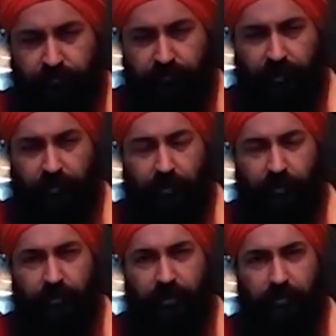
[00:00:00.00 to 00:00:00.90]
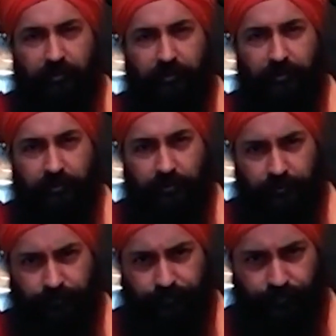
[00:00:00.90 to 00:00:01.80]
And hold the Pavan
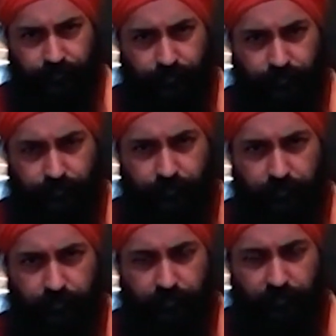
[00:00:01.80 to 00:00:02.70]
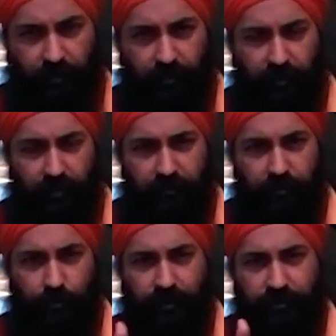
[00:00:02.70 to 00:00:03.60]
Guru. And
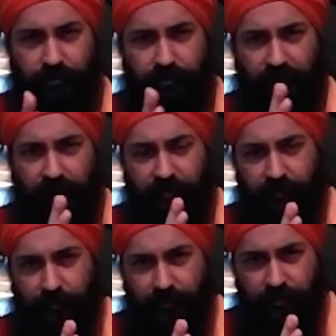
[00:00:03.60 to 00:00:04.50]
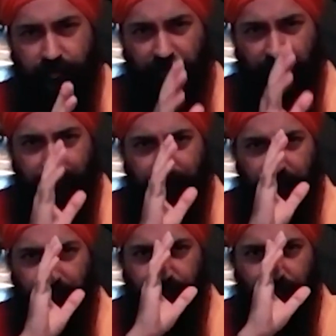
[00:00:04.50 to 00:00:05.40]
squeeze yourself into your
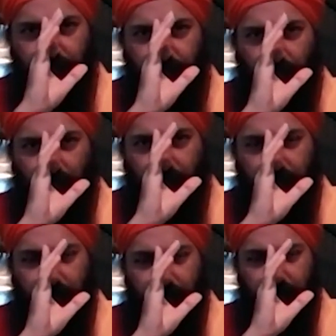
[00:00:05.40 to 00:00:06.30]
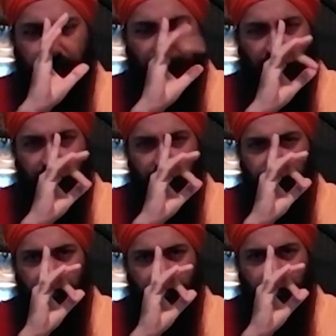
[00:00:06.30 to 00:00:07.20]
spine and tense the
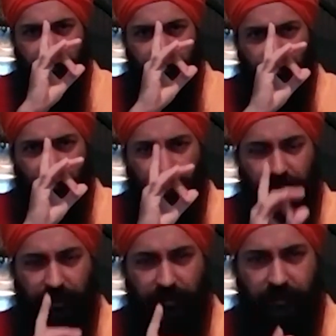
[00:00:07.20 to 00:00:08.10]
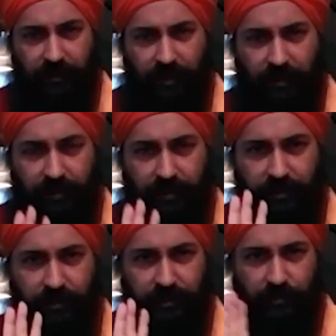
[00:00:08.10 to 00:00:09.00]
eyes, tense the forehead, the tongue
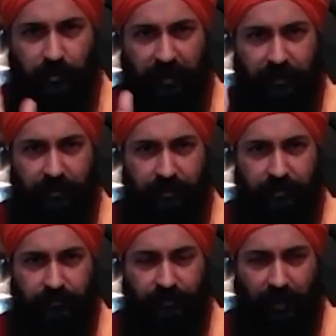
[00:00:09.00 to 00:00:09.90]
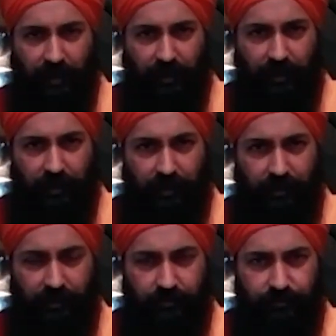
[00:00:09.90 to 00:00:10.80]
touches the palate,
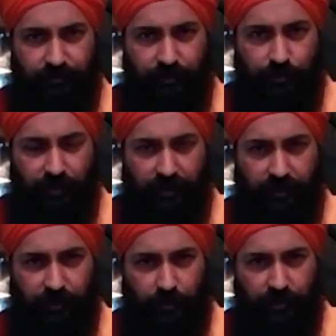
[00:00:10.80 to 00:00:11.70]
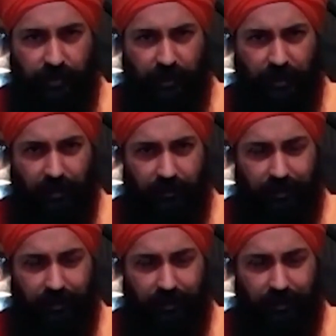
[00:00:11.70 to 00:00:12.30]
and squeeze your skull.